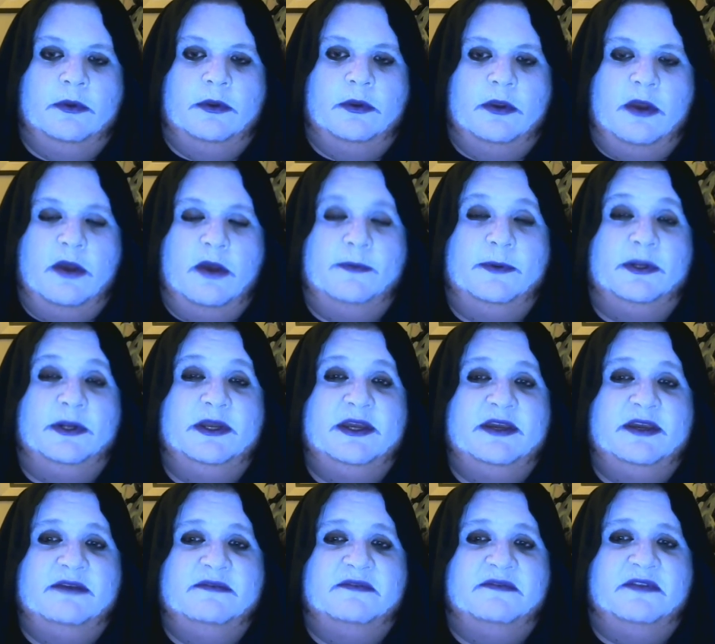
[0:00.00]
I
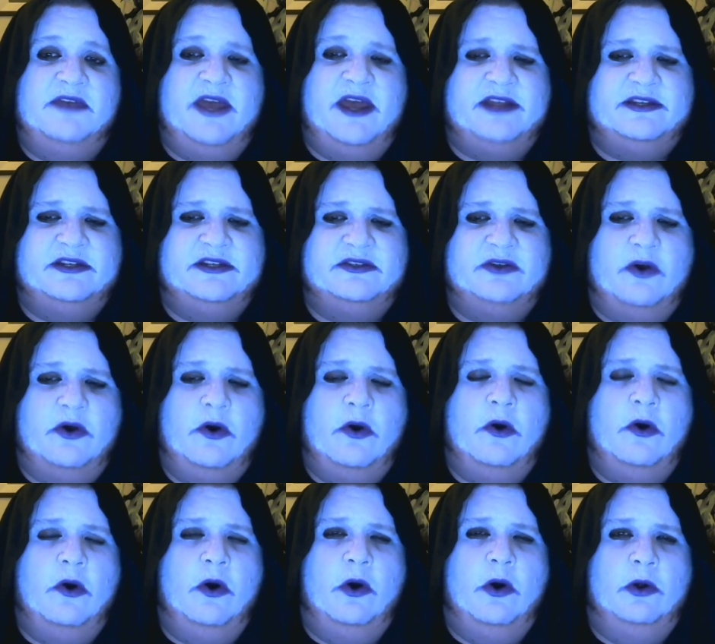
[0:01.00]
believe that is
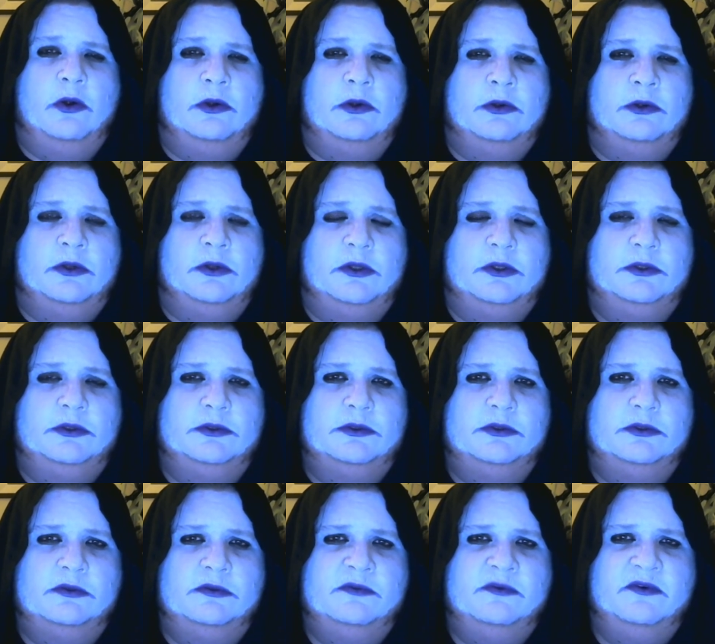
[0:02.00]
all
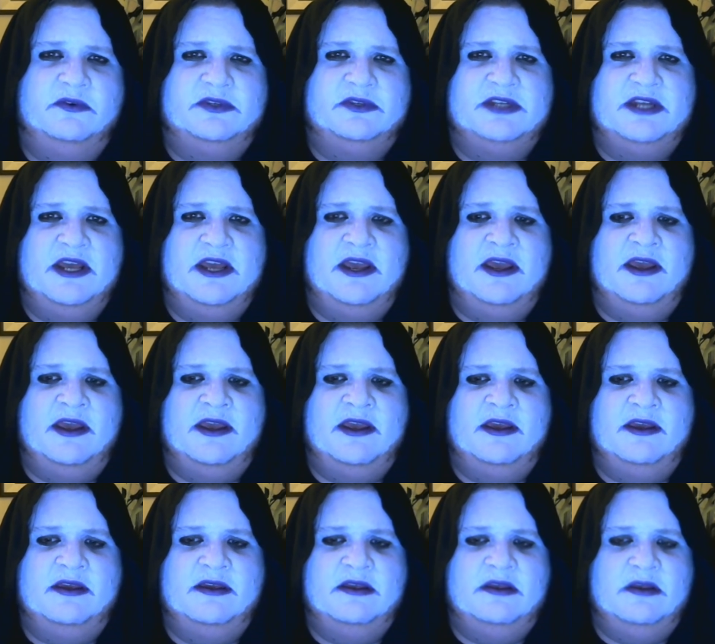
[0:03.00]
for today.
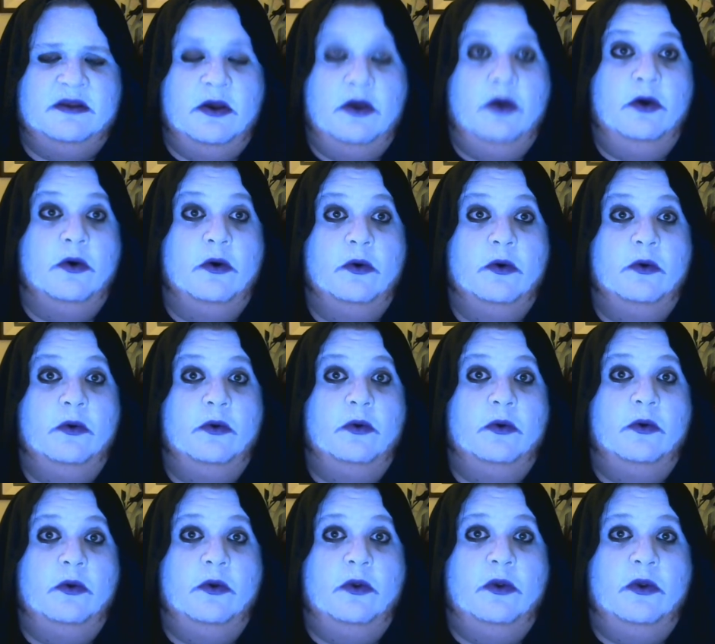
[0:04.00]
Oh,
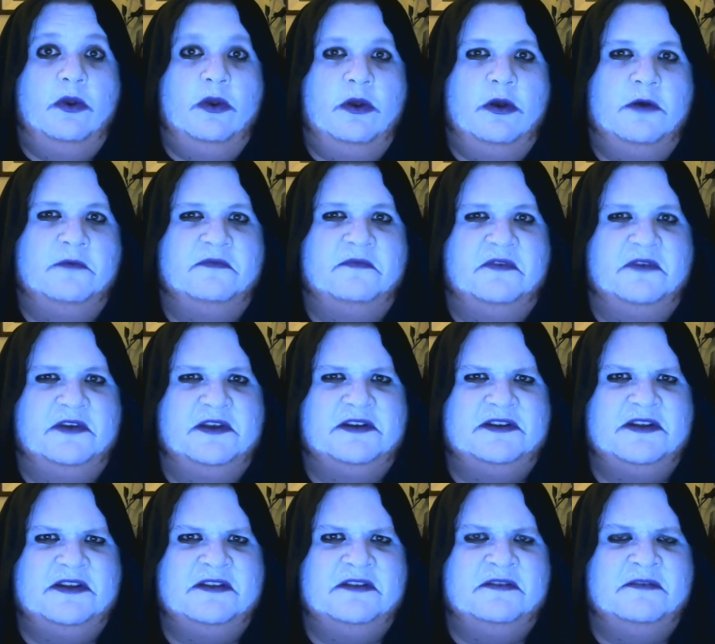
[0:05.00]
I'm
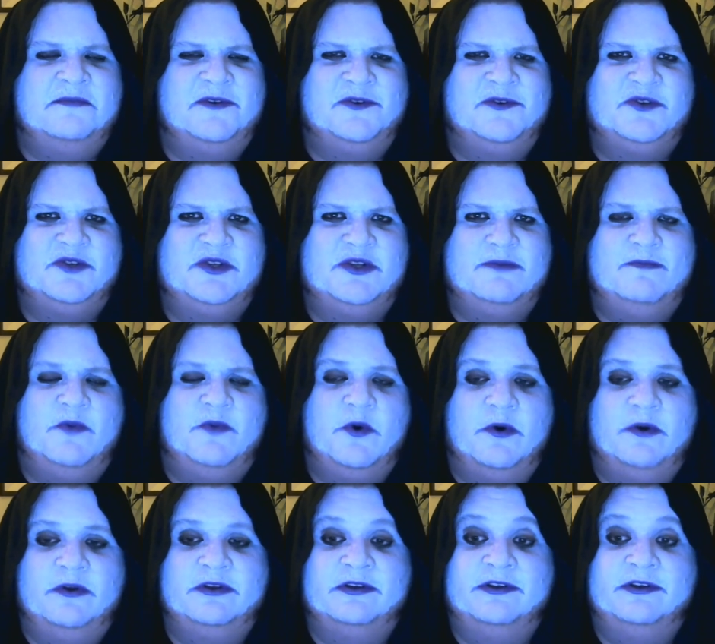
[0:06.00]
forgetting the most
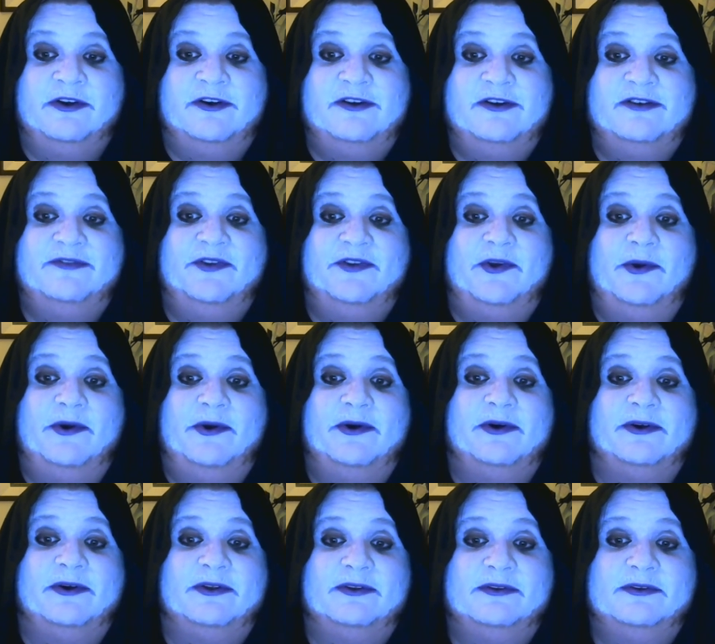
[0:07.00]
important card of all.